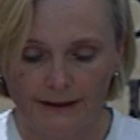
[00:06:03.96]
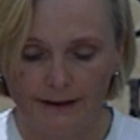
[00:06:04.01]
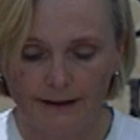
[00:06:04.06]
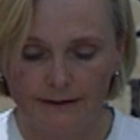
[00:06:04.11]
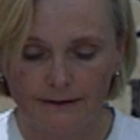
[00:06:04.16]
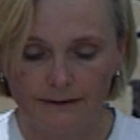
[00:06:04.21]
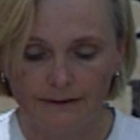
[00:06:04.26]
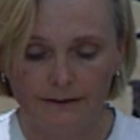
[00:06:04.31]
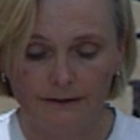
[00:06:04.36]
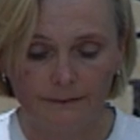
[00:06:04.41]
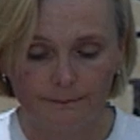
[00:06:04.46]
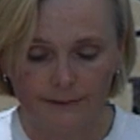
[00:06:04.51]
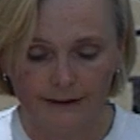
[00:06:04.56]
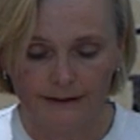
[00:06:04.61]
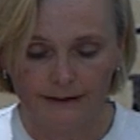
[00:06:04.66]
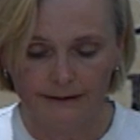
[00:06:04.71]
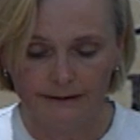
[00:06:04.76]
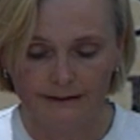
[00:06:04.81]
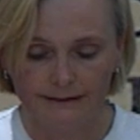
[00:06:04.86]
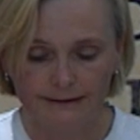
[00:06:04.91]
and
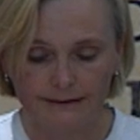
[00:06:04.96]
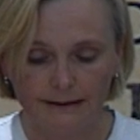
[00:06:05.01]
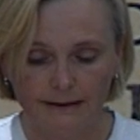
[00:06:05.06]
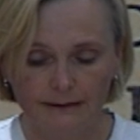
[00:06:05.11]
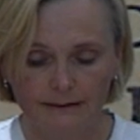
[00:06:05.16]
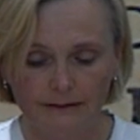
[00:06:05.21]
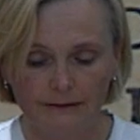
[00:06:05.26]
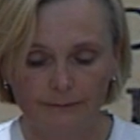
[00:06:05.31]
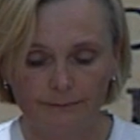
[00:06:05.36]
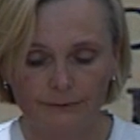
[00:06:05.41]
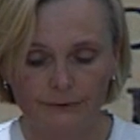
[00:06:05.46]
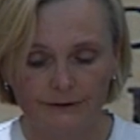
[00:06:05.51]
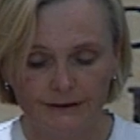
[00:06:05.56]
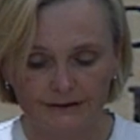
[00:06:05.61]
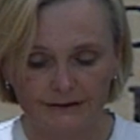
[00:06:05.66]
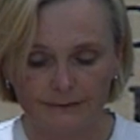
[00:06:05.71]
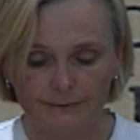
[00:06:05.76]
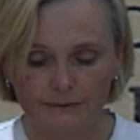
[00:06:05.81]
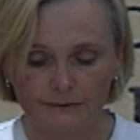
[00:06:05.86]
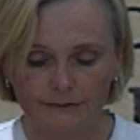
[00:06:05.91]
independence, and the
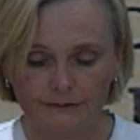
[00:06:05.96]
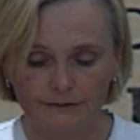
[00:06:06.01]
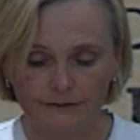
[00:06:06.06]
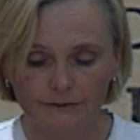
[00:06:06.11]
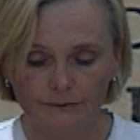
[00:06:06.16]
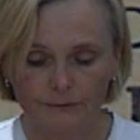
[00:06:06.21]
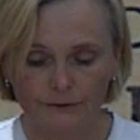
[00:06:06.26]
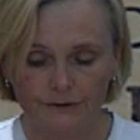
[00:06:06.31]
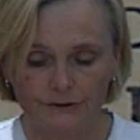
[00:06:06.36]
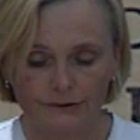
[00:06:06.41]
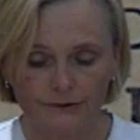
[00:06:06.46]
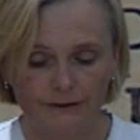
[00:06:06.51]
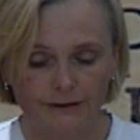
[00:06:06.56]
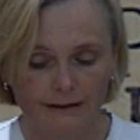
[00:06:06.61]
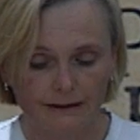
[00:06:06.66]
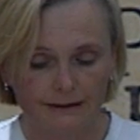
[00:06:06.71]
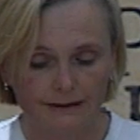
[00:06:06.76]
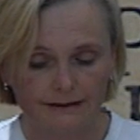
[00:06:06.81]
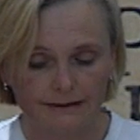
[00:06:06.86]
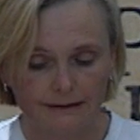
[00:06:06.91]
principles on which the
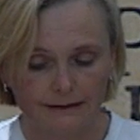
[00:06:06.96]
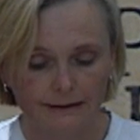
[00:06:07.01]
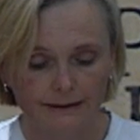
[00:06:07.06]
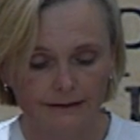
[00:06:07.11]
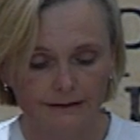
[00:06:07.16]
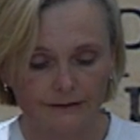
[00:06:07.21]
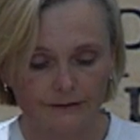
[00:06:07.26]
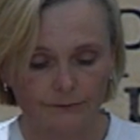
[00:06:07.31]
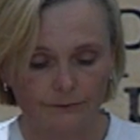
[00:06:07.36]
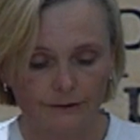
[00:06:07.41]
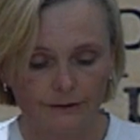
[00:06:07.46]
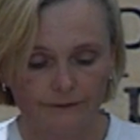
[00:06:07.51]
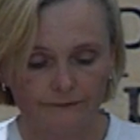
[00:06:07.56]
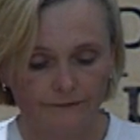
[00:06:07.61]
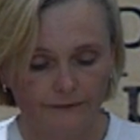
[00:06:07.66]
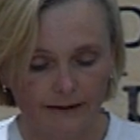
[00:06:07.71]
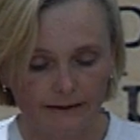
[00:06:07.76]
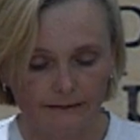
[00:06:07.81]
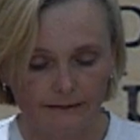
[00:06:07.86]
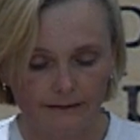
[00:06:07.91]
United States were
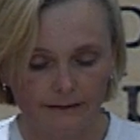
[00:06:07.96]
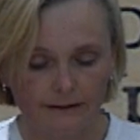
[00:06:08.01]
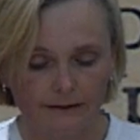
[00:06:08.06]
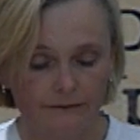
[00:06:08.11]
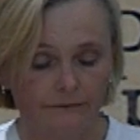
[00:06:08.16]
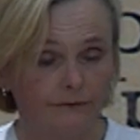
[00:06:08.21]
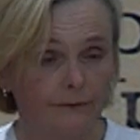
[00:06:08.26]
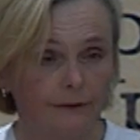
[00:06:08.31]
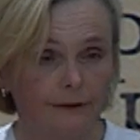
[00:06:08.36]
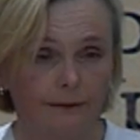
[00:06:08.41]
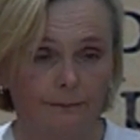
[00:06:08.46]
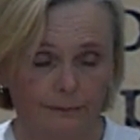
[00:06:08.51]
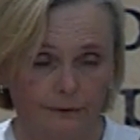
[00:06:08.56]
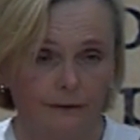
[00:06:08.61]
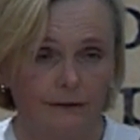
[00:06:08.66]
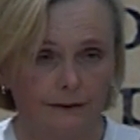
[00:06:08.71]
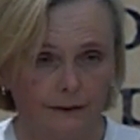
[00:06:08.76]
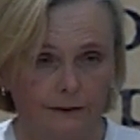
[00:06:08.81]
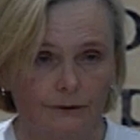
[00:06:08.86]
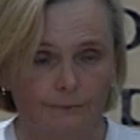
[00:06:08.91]
founded are very
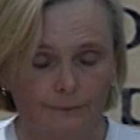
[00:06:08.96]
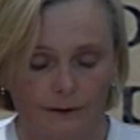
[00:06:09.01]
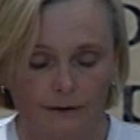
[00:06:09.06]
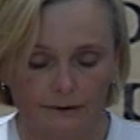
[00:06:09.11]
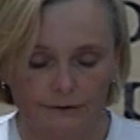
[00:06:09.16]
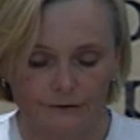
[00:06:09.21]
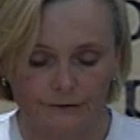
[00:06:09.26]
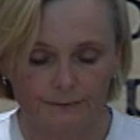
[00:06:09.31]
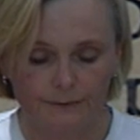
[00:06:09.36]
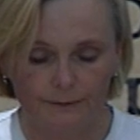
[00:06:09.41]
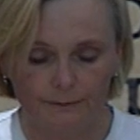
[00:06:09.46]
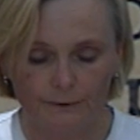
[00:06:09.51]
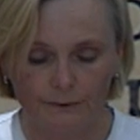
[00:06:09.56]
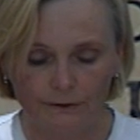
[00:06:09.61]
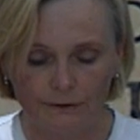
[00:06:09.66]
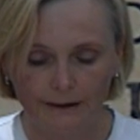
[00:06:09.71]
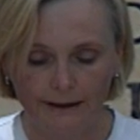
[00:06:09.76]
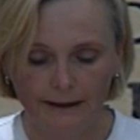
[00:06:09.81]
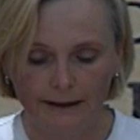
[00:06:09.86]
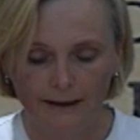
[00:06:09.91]
appealing to Polish
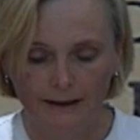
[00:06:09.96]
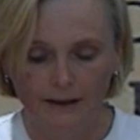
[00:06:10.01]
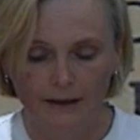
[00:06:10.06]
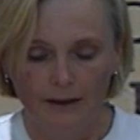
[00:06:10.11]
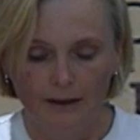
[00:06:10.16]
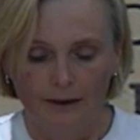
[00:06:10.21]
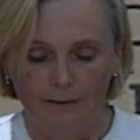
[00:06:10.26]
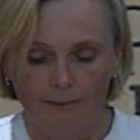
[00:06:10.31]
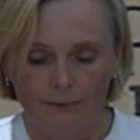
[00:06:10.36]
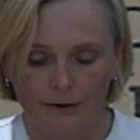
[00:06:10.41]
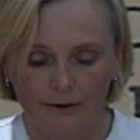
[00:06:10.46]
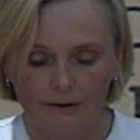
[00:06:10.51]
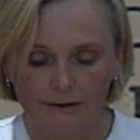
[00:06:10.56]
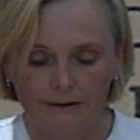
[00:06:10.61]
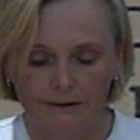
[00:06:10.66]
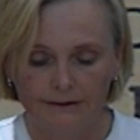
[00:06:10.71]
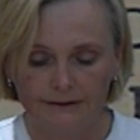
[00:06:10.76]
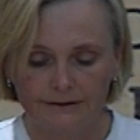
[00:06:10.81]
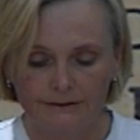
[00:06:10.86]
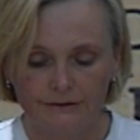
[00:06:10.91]
people.
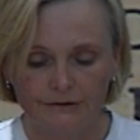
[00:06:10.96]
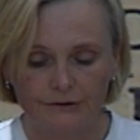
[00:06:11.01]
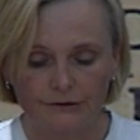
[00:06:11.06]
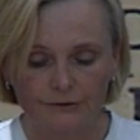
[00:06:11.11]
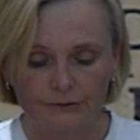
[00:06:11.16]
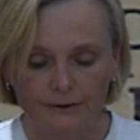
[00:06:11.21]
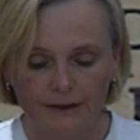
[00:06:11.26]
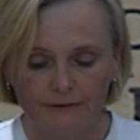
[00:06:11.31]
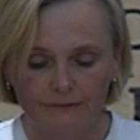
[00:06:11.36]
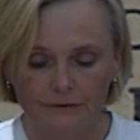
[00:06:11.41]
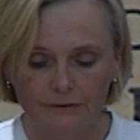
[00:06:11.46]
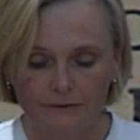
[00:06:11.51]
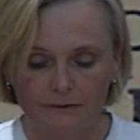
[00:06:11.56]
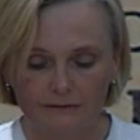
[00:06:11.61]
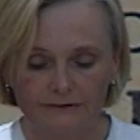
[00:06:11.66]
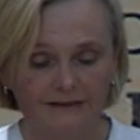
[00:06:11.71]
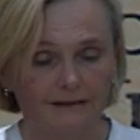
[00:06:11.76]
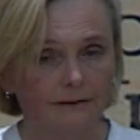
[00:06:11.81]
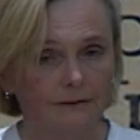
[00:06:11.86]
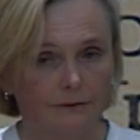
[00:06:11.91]
Poland is in geographical
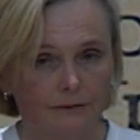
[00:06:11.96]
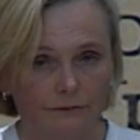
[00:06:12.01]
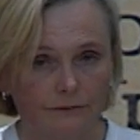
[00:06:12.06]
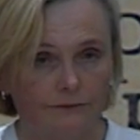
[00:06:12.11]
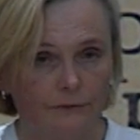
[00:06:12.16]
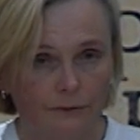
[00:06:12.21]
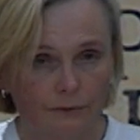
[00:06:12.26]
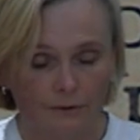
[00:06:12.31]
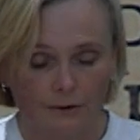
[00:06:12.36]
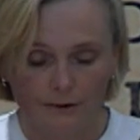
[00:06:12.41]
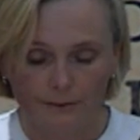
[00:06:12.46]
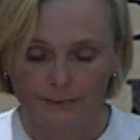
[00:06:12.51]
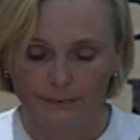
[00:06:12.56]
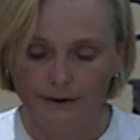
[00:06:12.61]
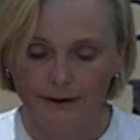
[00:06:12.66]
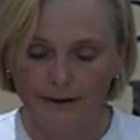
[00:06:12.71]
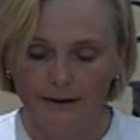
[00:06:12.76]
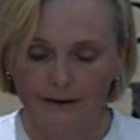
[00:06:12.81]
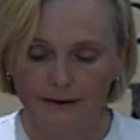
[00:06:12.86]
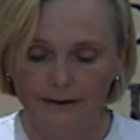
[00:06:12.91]
center of Europe,
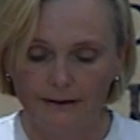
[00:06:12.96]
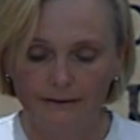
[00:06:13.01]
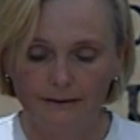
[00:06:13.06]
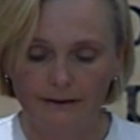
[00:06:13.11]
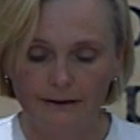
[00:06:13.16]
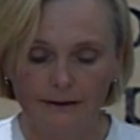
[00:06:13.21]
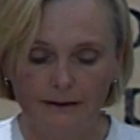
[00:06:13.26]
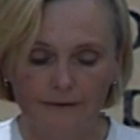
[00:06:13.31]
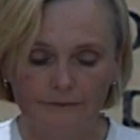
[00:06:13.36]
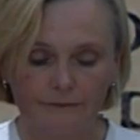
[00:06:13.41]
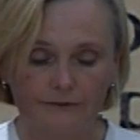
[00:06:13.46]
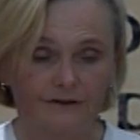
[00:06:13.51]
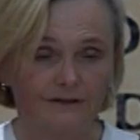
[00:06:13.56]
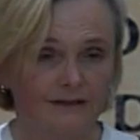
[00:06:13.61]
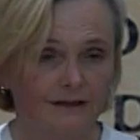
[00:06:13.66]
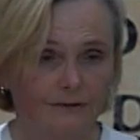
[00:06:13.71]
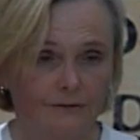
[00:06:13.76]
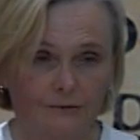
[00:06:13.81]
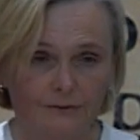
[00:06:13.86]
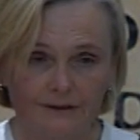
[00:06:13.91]
and for
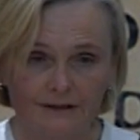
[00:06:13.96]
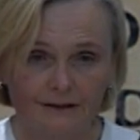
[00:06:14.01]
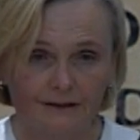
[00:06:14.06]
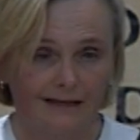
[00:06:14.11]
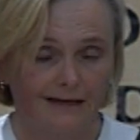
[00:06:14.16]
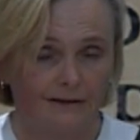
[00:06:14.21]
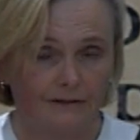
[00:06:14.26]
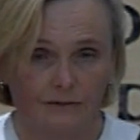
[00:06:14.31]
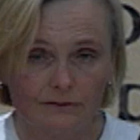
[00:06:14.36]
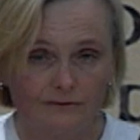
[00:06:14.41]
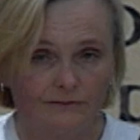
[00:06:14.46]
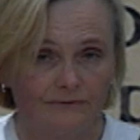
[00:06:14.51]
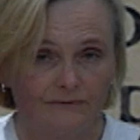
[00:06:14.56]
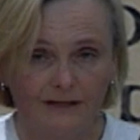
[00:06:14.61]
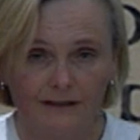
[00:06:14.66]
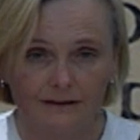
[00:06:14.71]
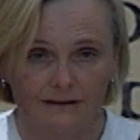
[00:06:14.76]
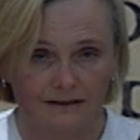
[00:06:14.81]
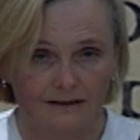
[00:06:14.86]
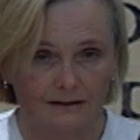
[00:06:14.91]
centuries it had to
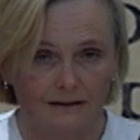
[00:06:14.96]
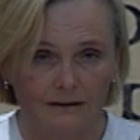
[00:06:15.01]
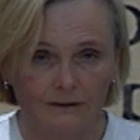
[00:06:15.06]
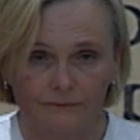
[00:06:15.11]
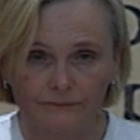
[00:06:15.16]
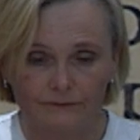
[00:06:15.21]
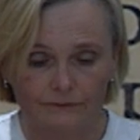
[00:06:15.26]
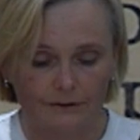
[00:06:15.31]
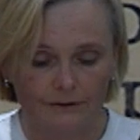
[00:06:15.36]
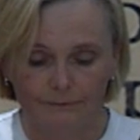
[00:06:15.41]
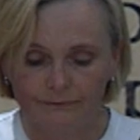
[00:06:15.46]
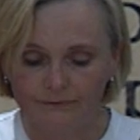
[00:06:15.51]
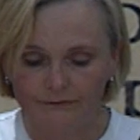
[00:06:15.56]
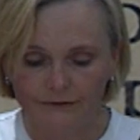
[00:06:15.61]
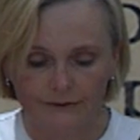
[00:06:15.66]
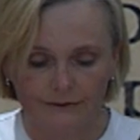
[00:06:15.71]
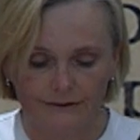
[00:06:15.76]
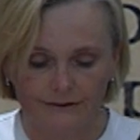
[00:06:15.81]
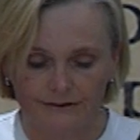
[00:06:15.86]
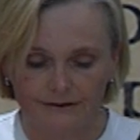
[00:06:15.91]
defend itself from
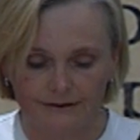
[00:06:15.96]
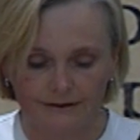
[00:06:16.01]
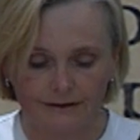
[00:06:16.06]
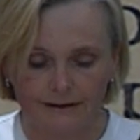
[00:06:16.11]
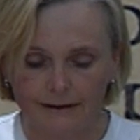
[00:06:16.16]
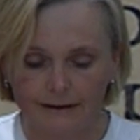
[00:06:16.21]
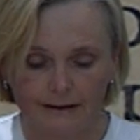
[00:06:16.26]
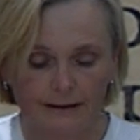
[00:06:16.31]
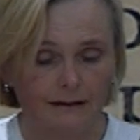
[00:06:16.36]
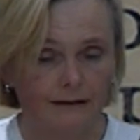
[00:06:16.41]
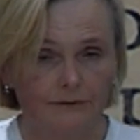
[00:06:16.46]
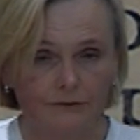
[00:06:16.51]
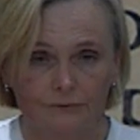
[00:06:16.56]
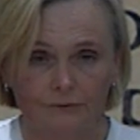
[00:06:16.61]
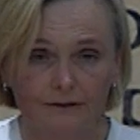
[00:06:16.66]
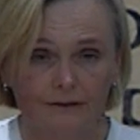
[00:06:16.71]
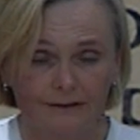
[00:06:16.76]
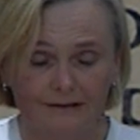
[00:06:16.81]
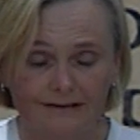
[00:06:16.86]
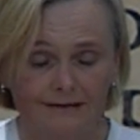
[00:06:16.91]
various
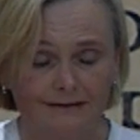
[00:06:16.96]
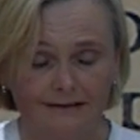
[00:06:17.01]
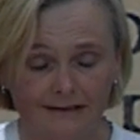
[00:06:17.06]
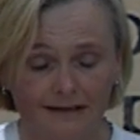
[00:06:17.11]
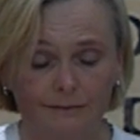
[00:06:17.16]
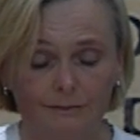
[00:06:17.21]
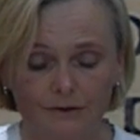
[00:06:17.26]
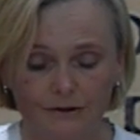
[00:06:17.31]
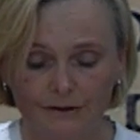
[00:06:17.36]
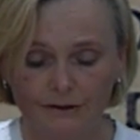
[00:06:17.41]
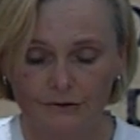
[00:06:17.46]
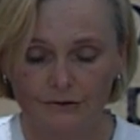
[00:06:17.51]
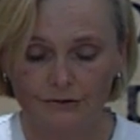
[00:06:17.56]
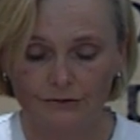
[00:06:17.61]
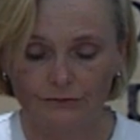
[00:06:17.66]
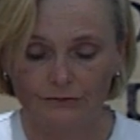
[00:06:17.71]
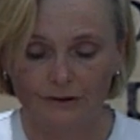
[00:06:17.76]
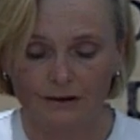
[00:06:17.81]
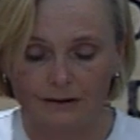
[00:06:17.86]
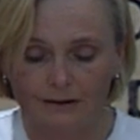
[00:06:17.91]
countries attempting
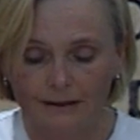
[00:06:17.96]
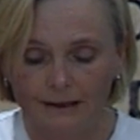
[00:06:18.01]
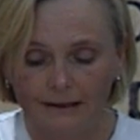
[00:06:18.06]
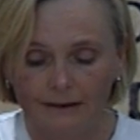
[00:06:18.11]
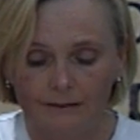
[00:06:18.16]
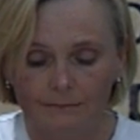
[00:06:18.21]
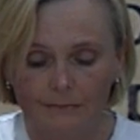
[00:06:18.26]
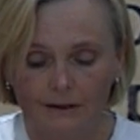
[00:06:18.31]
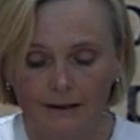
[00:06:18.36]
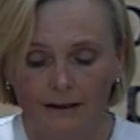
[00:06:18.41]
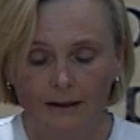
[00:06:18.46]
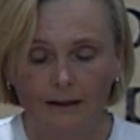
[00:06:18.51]
to claim